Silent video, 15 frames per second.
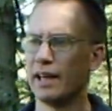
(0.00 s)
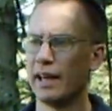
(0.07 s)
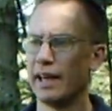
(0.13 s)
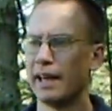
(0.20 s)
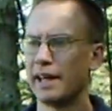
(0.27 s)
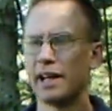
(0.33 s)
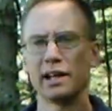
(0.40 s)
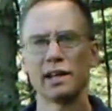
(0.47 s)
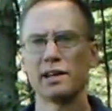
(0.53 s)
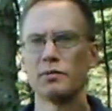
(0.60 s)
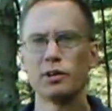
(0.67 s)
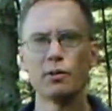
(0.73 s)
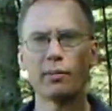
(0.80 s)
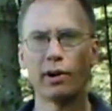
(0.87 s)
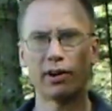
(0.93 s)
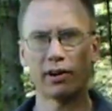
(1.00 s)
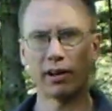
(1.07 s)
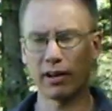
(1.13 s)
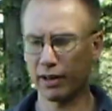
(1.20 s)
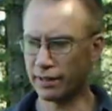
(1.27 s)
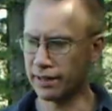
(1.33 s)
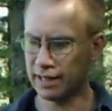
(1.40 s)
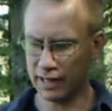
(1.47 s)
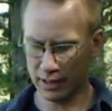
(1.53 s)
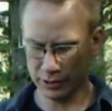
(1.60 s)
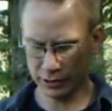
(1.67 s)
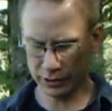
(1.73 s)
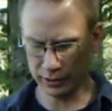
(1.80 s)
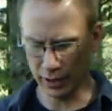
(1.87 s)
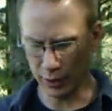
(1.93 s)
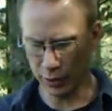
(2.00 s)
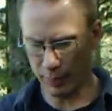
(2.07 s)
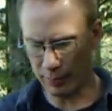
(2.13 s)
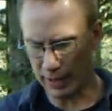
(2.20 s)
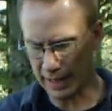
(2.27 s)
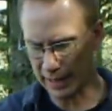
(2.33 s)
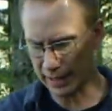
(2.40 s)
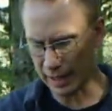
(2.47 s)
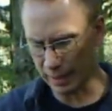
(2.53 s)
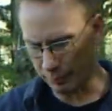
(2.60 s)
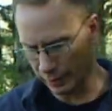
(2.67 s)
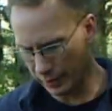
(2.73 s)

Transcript: and I'm leaving the bark on there. Just load the pot up,